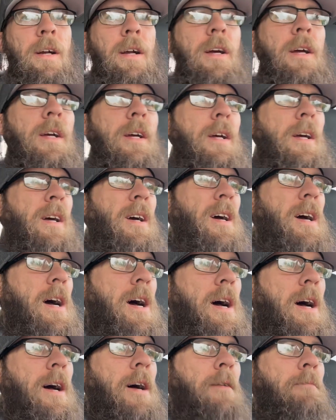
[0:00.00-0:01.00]

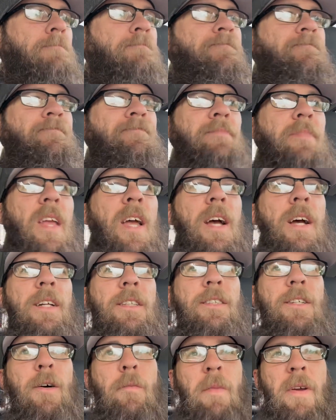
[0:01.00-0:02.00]

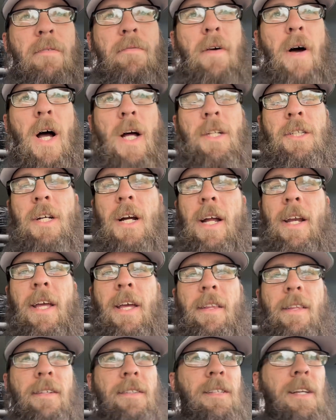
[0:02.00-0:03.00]
It's gonna be fun trying to
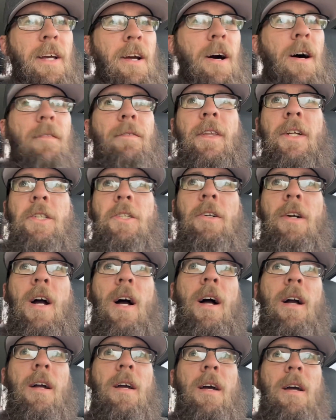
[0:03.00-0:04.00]
get this thing off the truck.